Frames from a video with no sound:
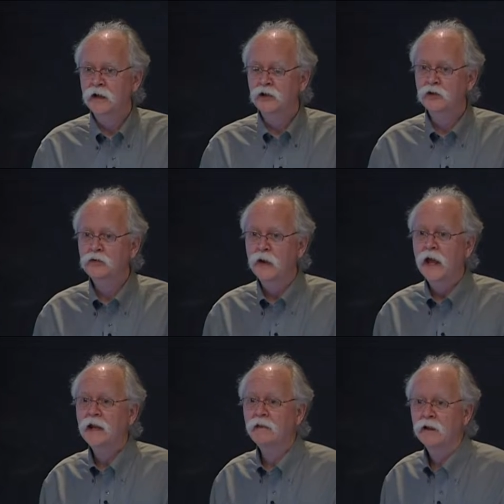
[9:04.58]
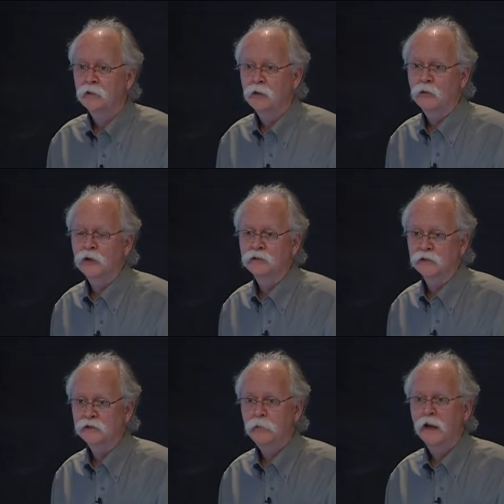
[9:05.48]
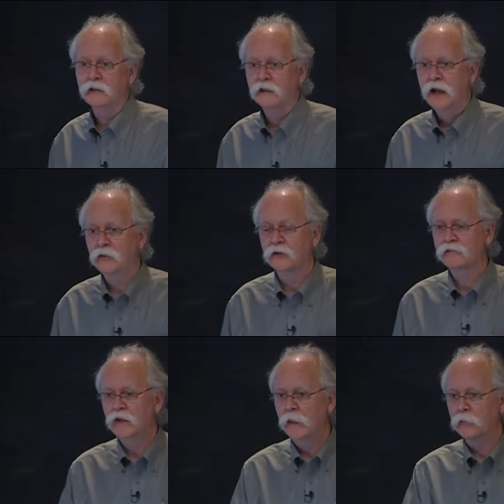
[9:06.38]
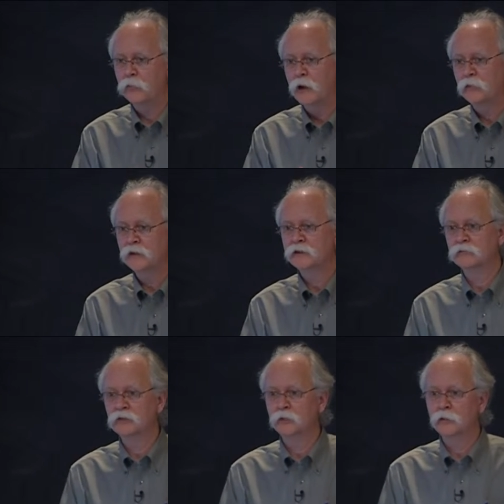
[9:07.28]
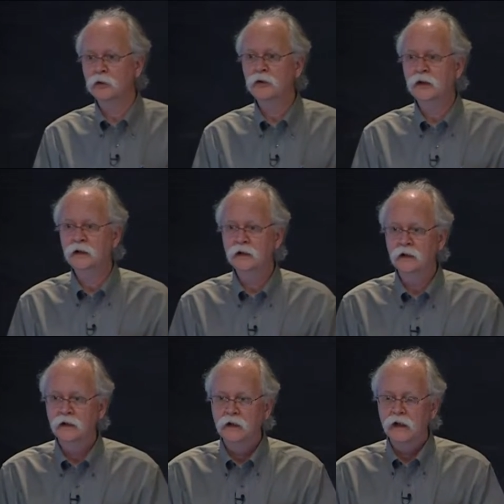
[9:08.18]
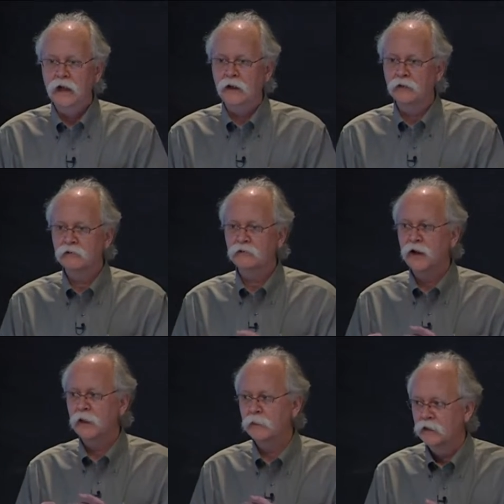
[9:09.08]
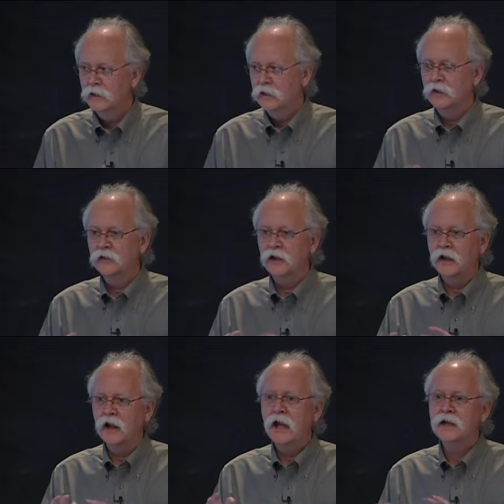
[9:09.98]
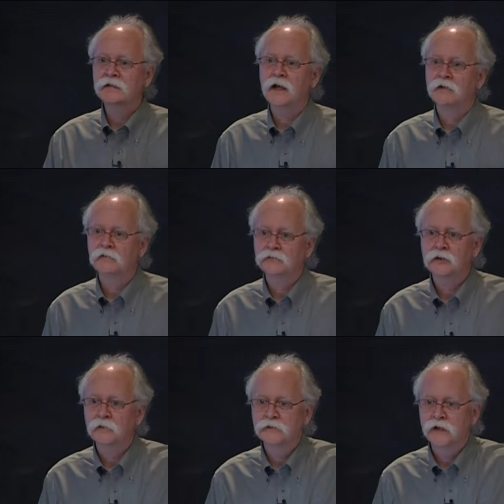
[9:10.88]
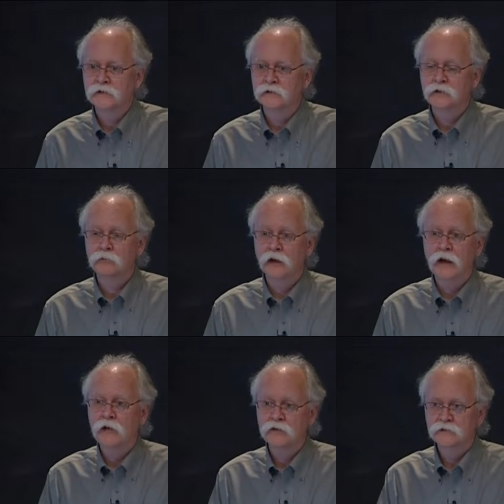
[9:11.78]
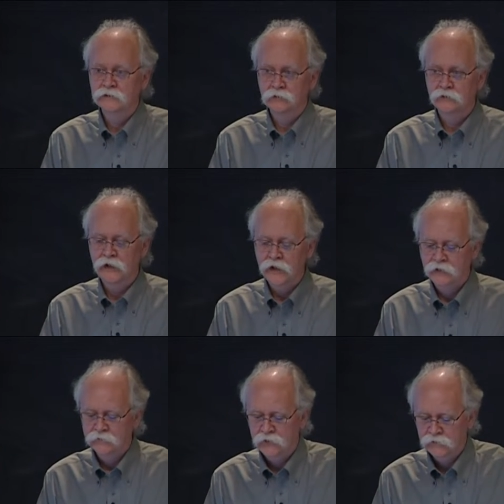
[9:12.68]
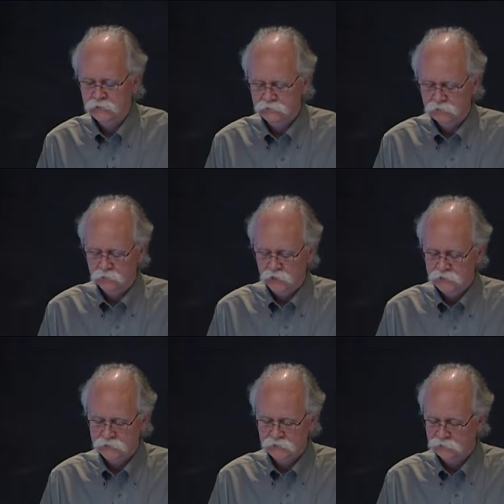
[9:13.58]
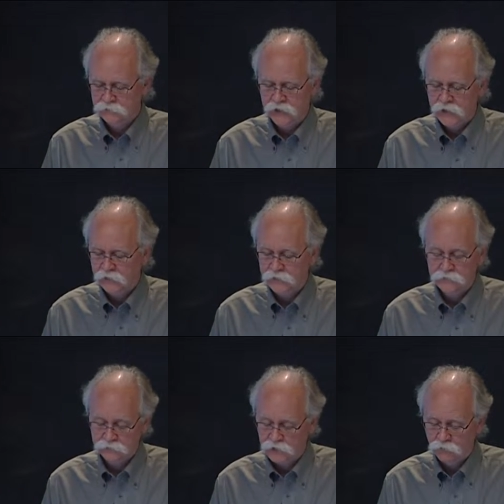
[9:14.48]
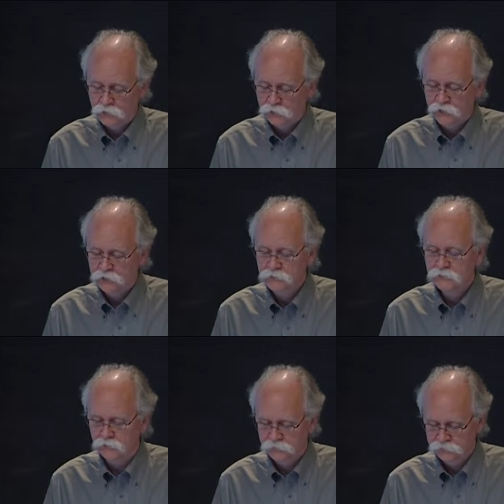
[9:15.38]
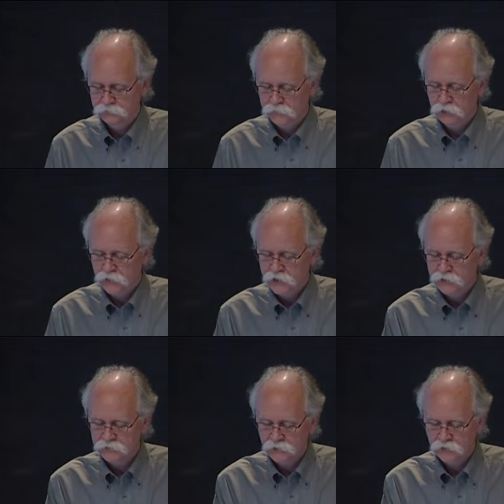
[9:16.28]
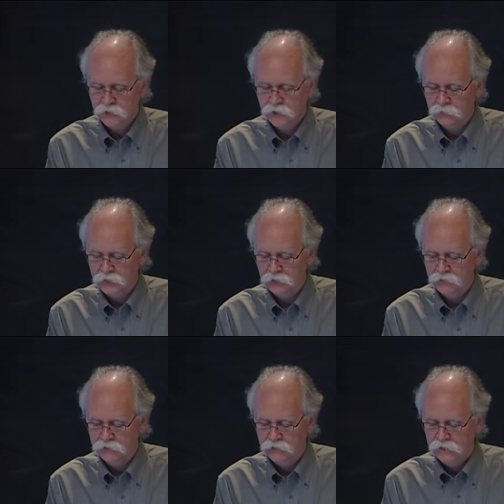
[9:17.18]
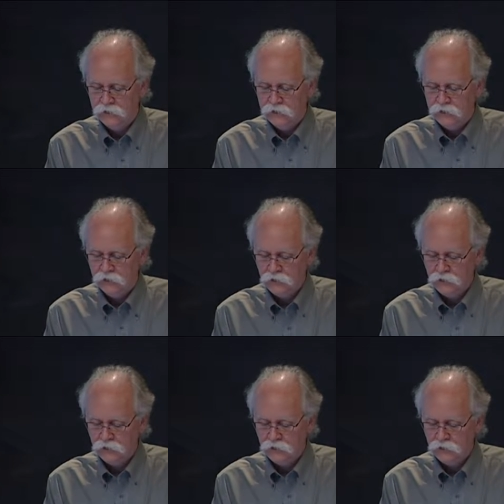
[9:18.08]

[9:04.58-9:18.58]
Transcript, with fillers: knew anything about what to expect, how to define the properties of a good protein, how to define any set of circumstances that would allow us to sort of identify these from a list of candidates, that would be really useful. But we need to start thinking about it. I'll